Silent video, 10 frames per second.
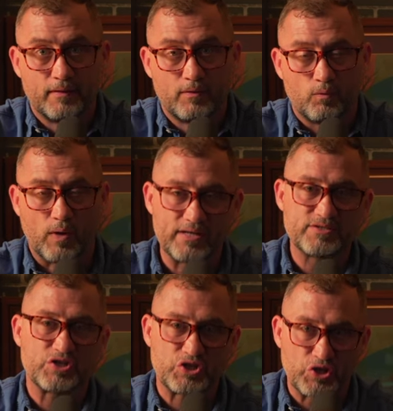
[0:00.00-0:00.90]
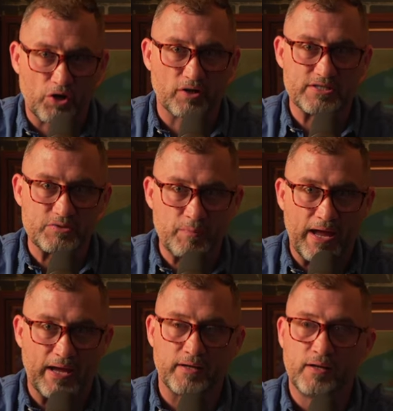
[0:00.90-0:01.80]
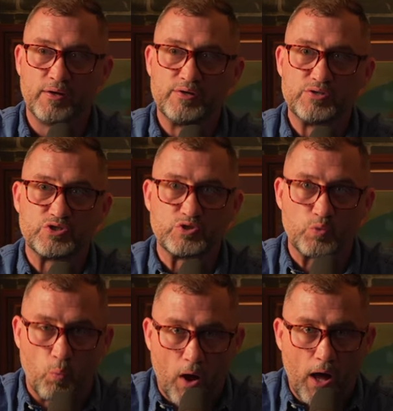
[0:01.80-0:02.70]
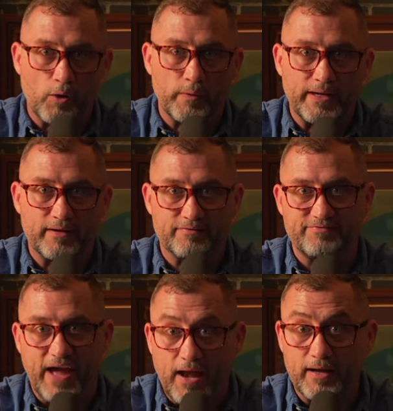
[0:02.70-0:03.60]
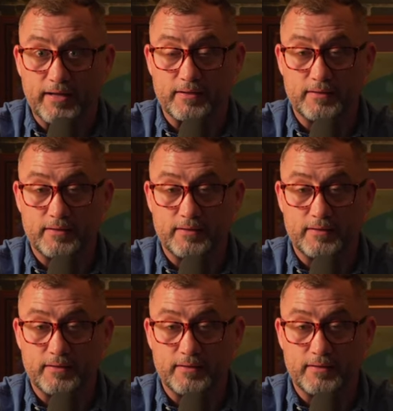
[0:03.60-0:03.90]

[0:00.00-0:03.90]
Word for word: Why does a shirtless man swallowing a phallic